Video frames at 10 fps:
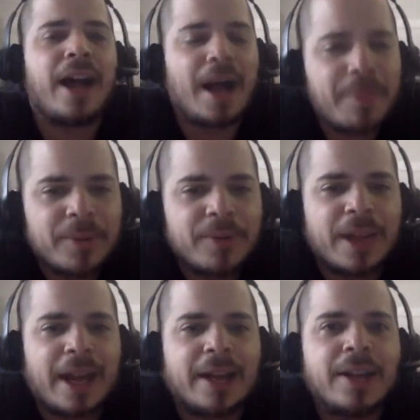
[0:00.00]
top of
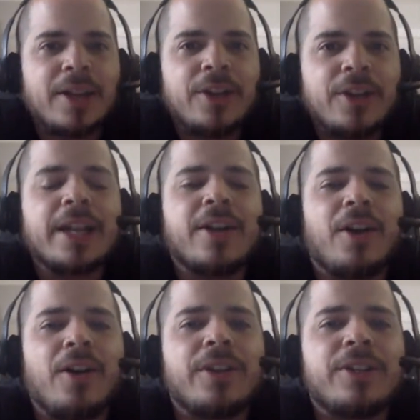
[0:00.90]
that, you're getting
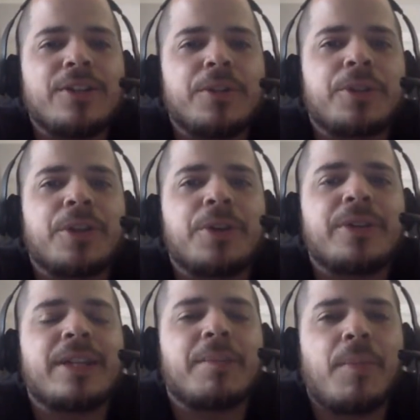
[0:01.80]
all these new
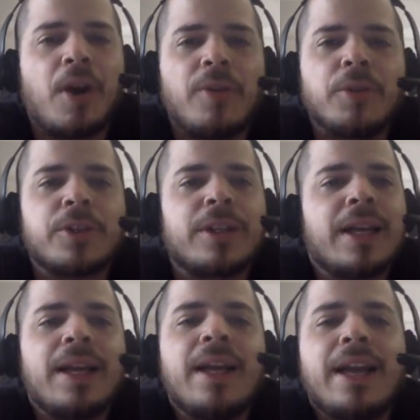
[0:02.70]
shows and the Marvel. Sh-
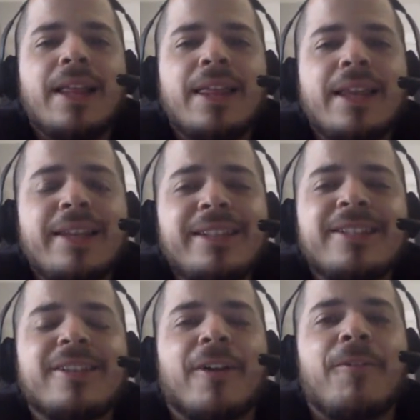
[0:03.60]
this
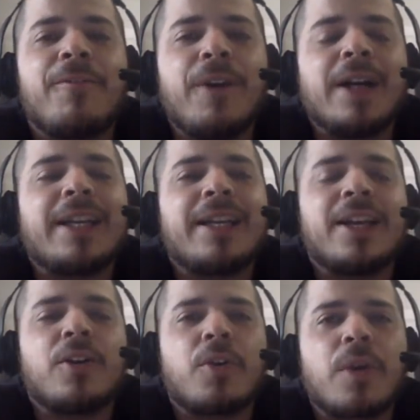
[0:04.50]
is a fucking
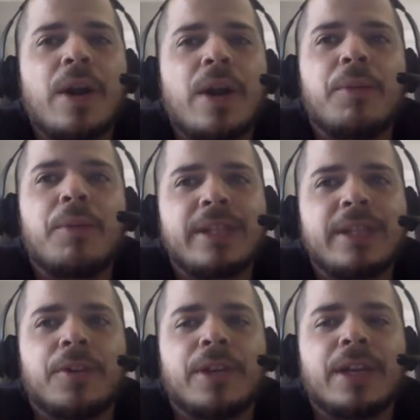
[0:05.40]
incredible
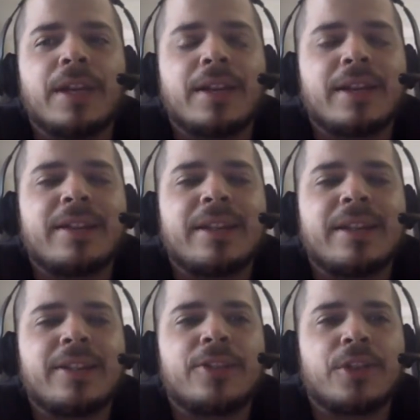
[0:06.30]
deal that that
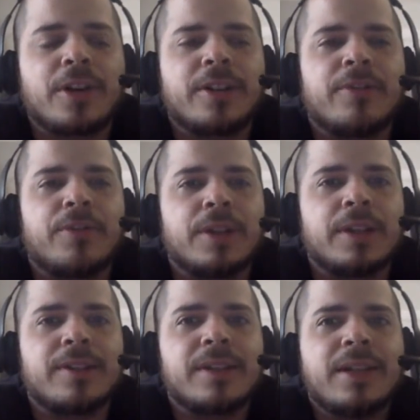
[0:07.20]
Disney is charging for
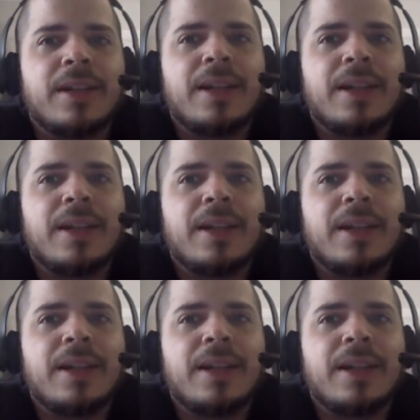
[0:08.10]
this.